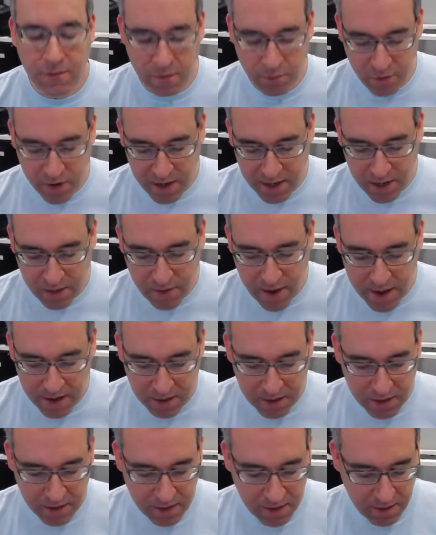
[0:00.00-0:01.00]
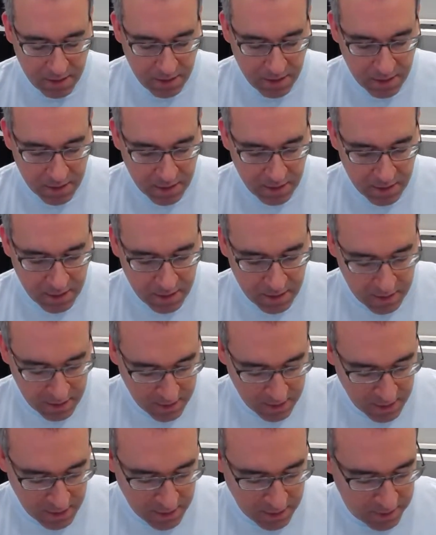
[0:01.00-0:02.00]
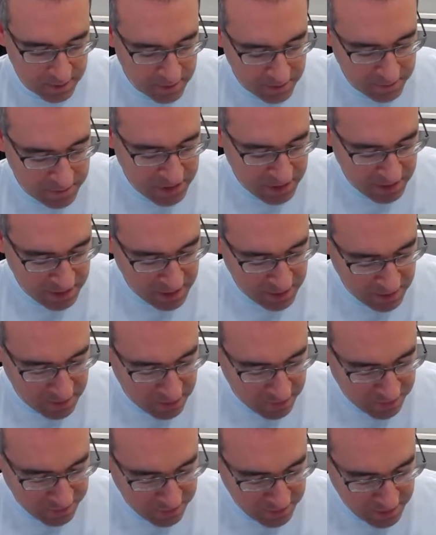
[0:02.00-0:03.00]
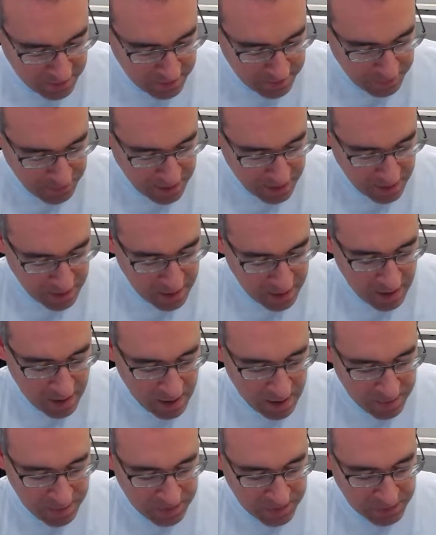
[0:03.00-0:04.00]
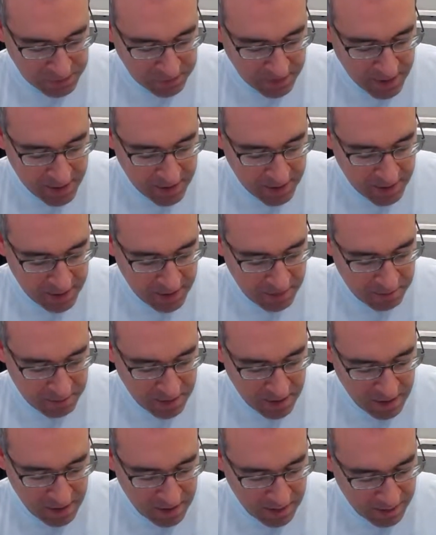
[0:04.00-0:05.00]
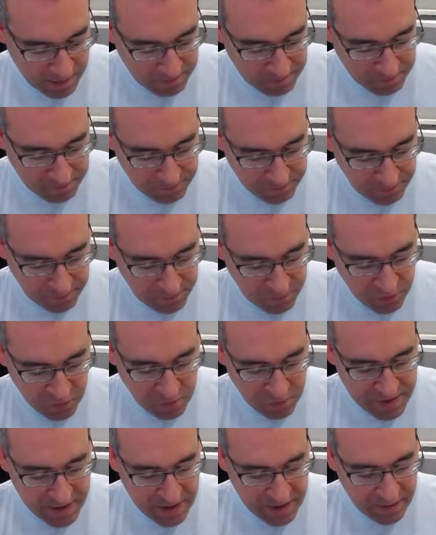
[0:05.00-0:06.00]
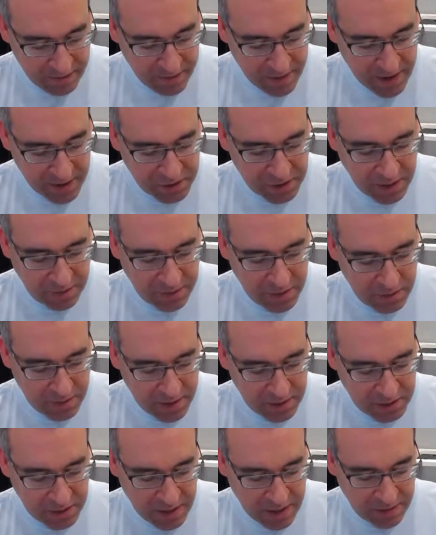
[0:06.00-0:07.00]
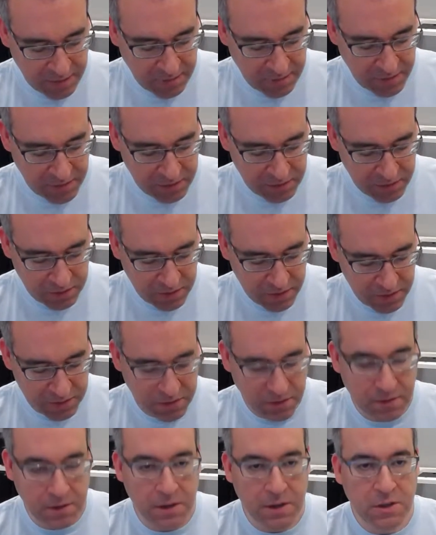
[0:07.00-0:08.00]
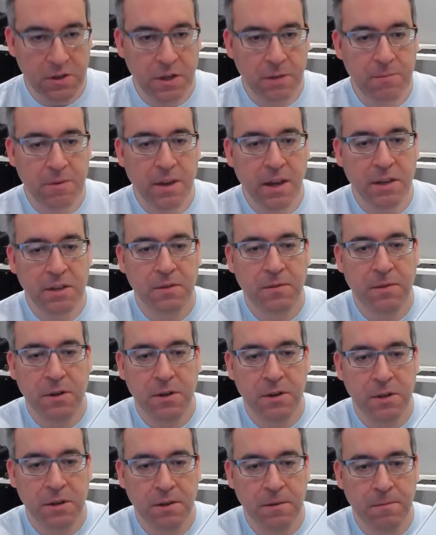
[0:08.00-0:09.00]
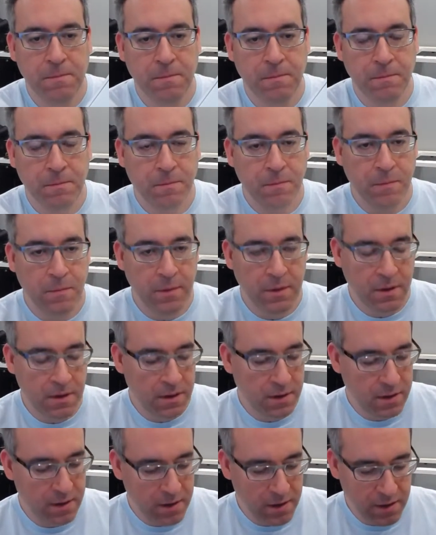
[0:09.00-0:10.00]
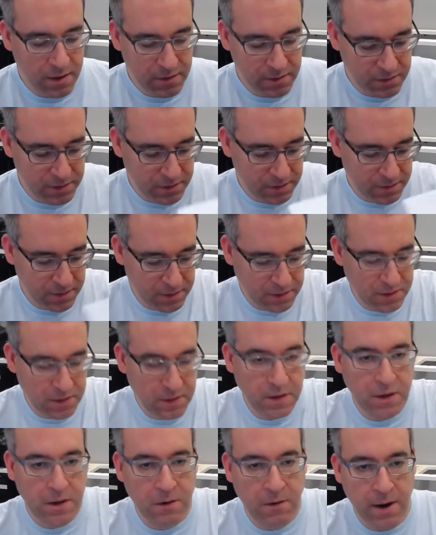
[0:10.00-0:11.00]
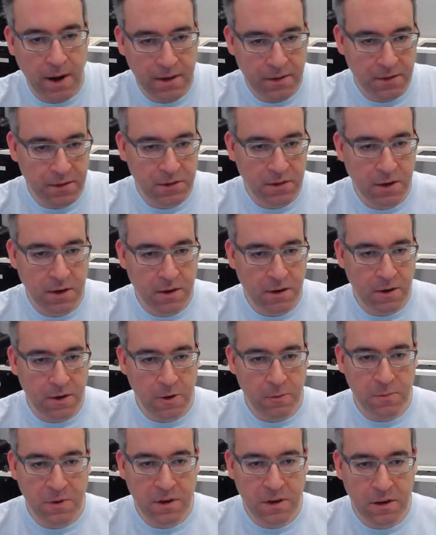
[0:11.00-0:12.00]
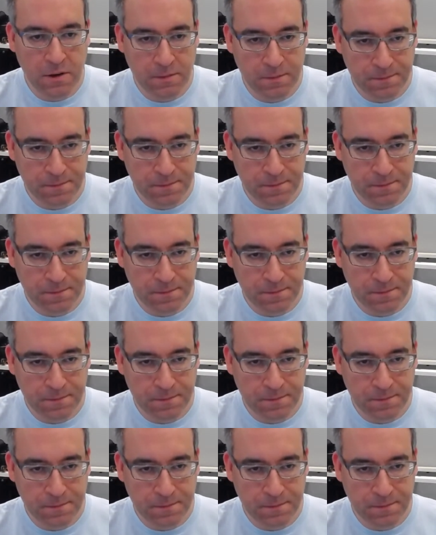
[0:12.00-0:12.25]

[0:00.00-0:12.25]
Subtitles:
Radioddity in a little bit here, hopefully. But this radio, dual band VHF UHF, this is also the GPS version. So let's crack this sucker open here.